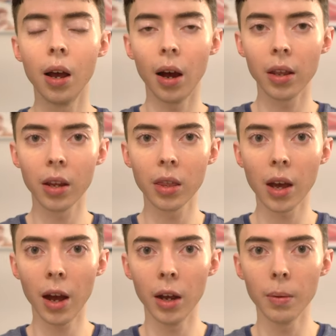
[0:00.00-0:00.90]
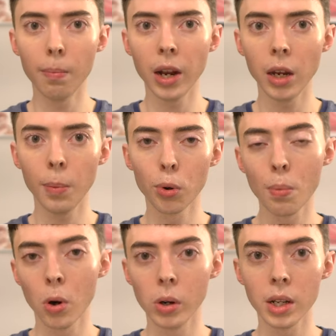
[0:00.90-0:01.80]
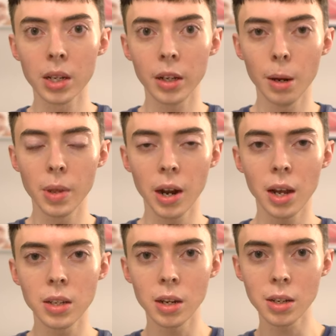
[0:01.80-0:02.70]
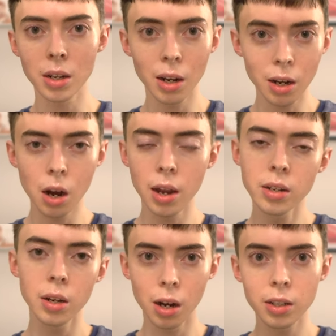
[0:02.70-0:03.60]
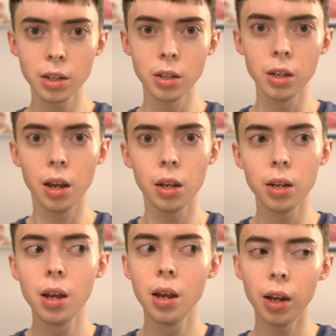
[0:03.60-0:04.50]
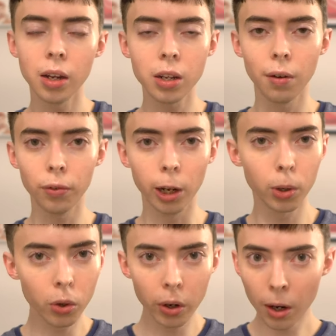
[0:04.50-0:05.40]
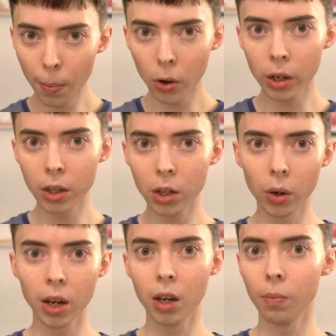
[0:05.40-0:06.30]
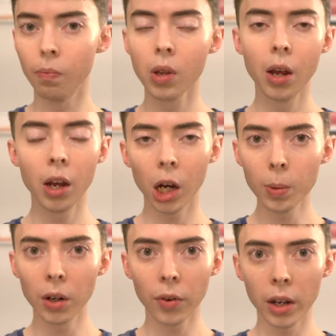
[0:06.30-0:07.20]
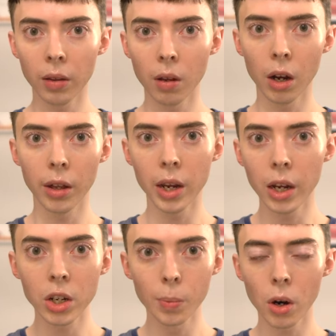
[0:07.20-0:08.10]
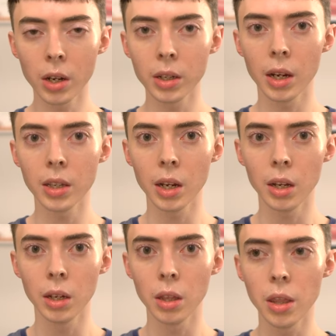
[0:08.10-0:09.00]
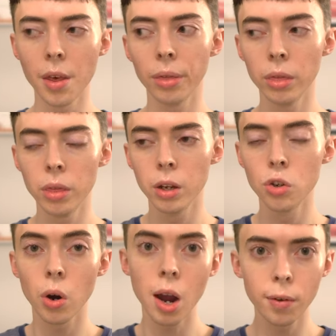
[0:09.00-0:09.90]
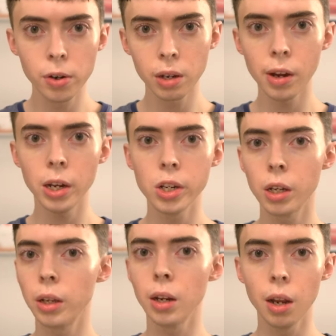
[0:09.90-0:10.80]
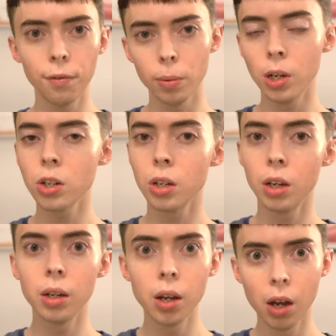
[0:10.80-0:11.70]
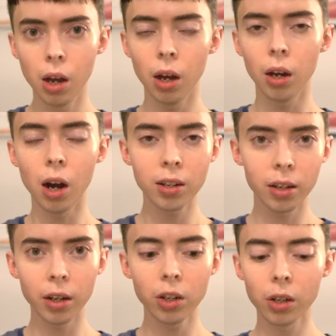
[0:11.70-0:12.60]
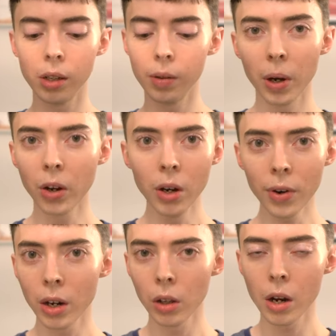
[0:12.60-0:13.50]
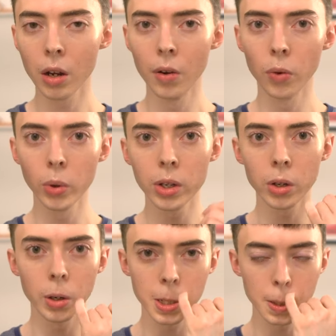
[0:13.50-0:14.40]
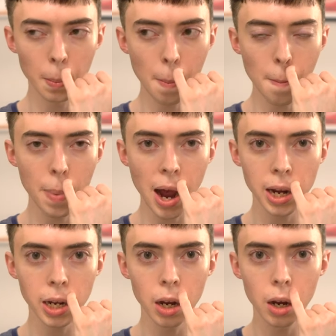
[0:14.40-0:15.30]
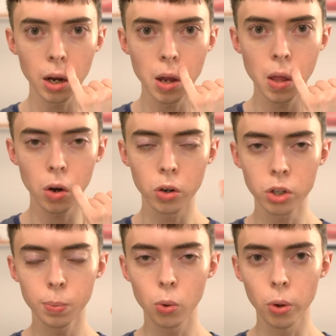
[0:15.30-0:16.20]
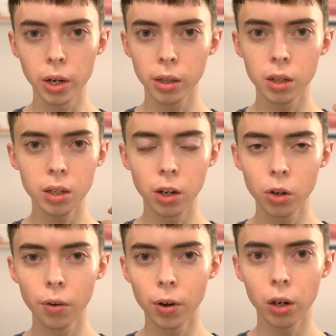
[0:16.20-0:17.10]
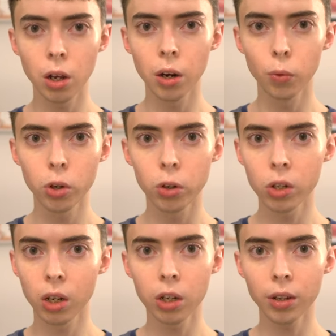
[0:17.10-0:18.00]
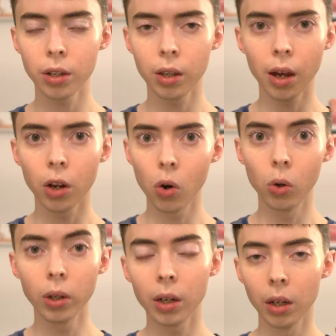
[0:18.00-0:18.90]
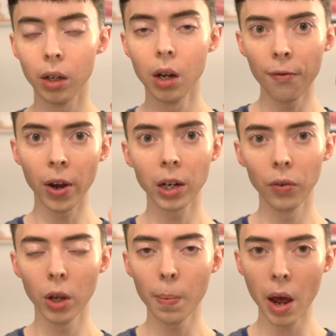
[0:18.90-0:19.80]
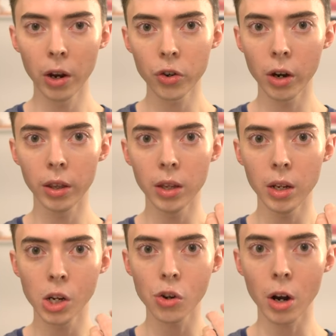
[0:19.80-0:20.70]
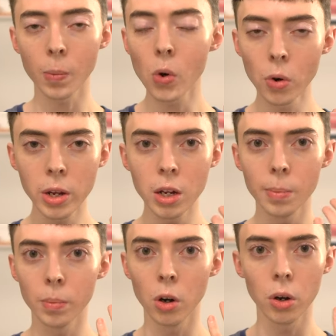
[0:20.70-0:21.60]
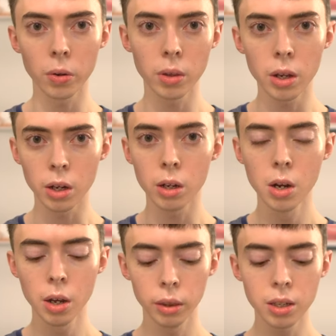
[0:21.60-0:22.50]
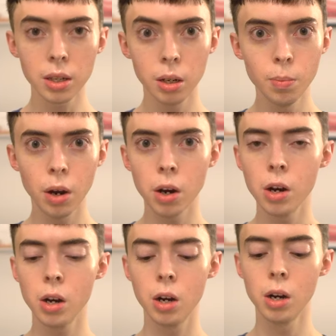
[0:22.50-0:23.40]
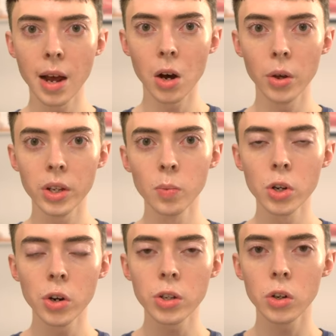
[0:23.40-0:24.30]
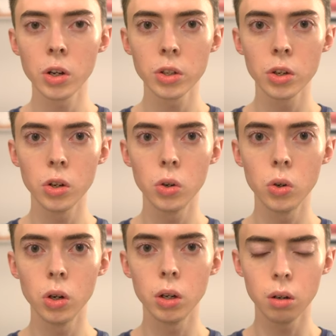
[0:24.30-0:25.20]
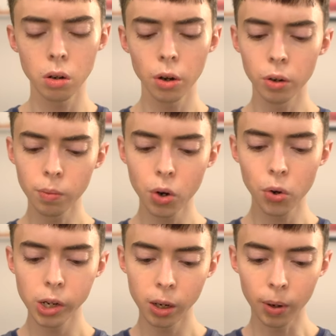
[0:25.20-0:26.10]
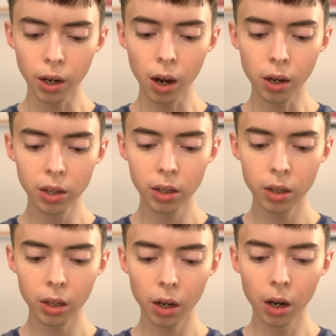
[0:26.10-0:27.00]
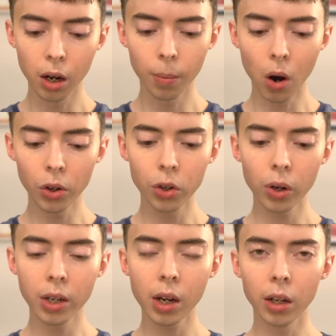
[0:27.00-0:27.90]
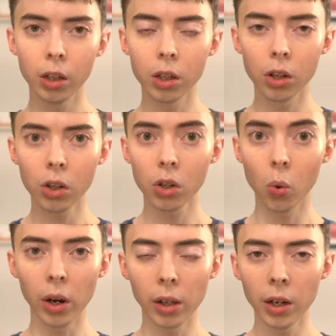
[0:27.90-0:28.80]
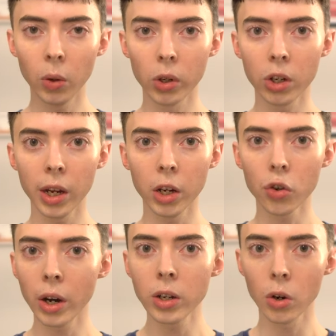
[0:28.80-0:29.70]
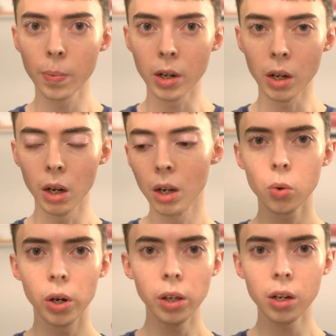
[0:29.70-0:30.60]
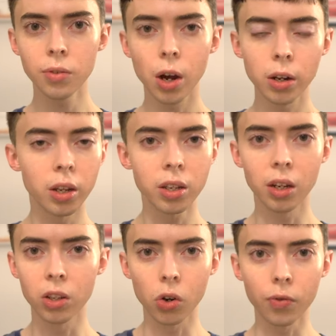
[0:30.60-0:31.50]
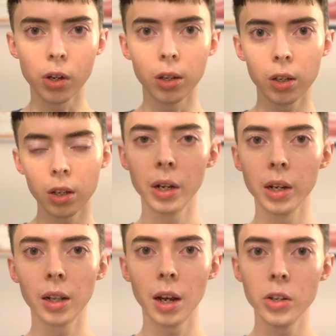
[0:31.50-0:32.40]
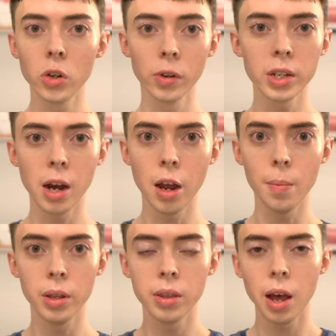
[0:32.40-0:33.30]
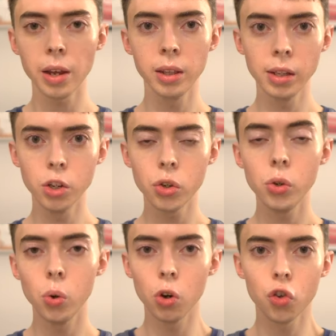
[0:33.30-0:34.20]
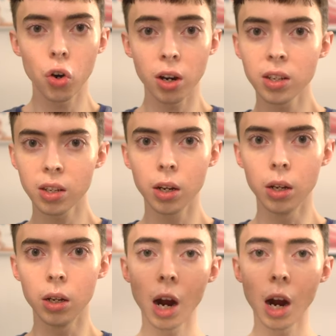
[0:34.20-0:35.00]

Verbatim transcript: I think that many proponents claim that it has anti antioxidant and anti-inflammatory components so again helps to fight uh, the aging process and the, the drivers of aging like inflammation, uh, oxidation. But I couldn't find a lot of research backing or supporting this, and I couldn't find a lot of research suggesting that gold can effectively penetrate the stratum corneum or the, the skin barrier. Now, this moisturizer also or cream, I guess, um, also contains squalene, which is a triterpene. Squalene is found in the skin surface, but it declines over time and that can lead to dry skin.